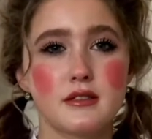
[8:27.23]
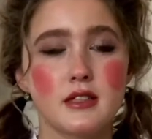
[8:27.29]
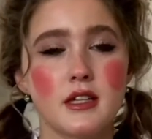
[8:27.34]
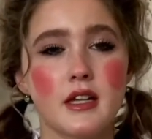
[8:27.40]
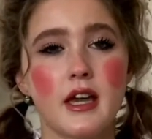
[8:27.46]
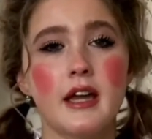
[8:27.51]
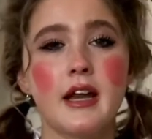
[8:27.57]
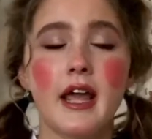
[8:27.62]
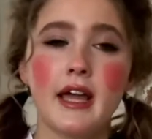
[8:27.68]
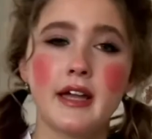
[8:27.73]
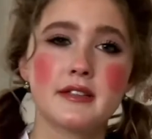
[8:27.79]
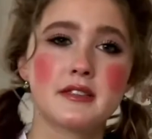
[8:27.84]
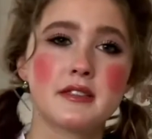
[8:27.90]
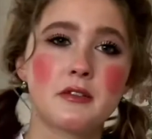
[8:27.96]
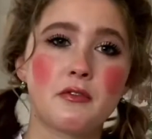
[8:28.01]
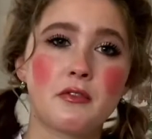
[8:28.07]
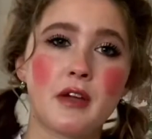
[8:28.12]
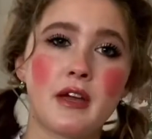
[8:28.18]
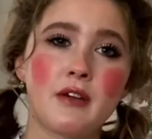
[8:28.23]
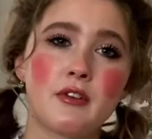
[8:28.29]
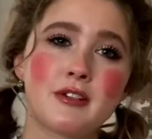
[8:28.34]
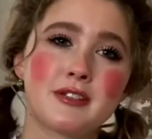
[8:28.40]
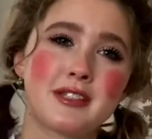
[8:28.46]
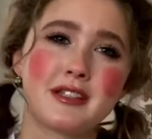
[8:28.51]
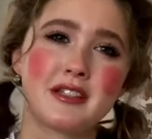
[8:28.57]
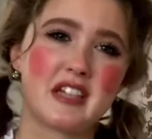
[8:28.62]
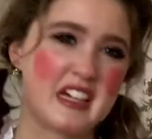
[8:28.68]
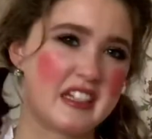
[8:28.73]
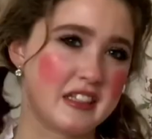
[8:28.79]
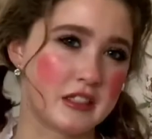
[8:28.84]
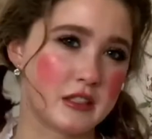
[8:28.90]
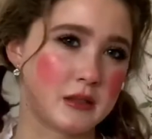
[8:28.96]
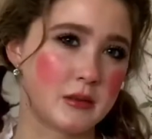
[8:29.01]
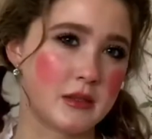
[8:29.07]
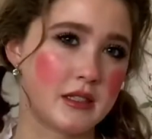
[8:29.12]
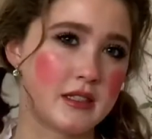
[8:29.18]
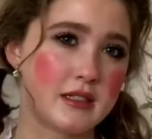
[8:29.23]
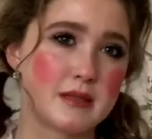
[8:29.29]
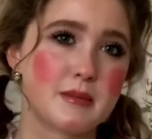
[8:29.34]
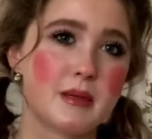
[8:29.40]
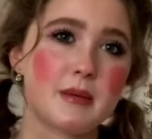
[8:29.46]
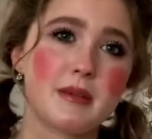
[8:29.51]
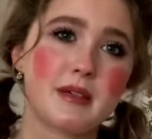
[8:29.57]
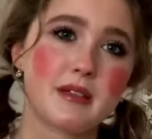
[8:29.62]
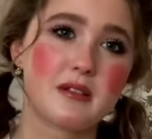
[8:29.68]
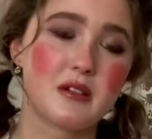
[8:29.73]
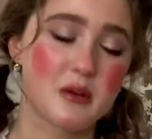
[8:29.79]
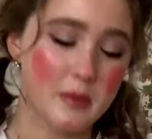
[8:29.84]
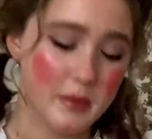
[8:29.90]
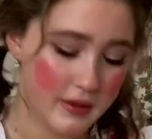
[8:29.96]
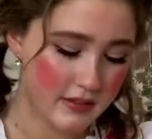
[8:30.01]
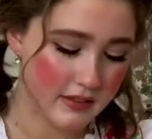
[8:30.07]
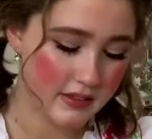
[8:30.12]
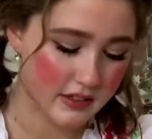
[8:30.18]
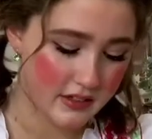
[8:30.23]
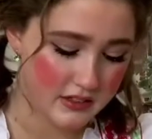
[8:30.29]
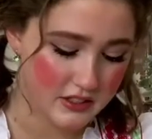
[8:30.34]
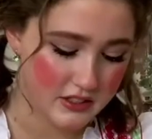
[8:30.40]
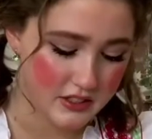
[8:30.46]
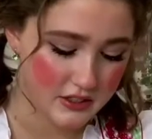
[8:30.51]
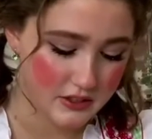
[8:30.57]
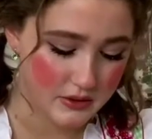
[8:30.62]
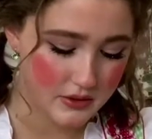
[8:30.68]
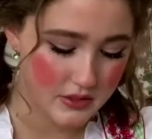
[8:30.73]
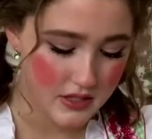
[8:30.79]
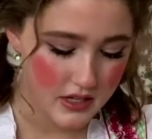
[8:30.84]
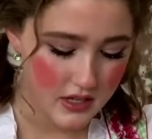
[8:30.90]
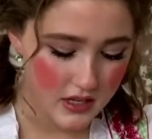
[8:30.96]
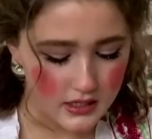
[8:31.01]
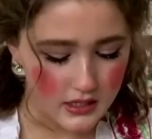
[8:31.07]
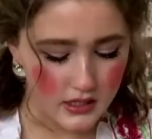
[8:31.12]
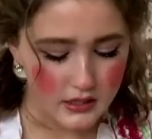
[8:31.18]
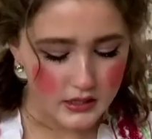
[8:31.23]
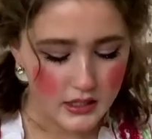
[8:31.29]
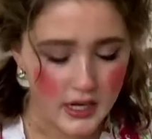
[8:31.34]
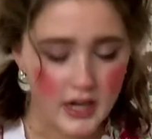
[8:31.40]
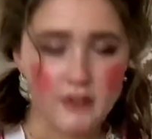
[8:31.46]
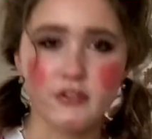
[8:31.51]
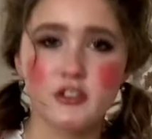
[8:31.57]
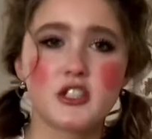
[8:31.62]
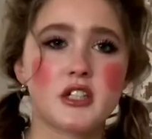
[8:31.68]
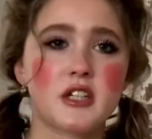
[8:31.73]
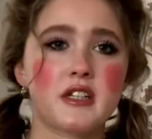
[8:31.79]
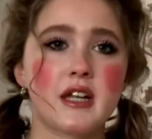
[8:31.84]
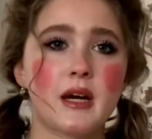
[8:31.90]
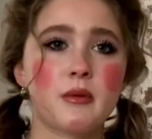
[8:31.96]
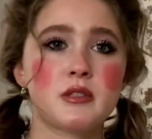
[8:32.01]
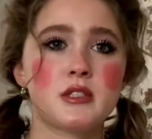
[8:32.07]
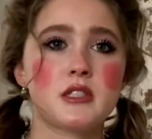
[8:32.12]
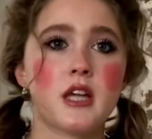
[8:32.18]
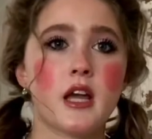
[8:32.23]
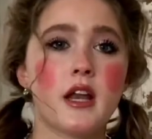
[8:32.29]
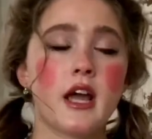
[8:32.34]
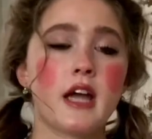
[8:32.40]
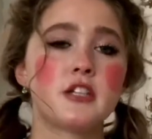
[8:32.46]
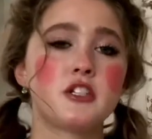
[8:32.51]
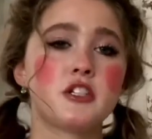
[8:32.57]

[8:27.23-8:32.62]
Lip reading: enhance the flavors and cut the sweetness maybe a little bit there too. Yeah, after that was done, I just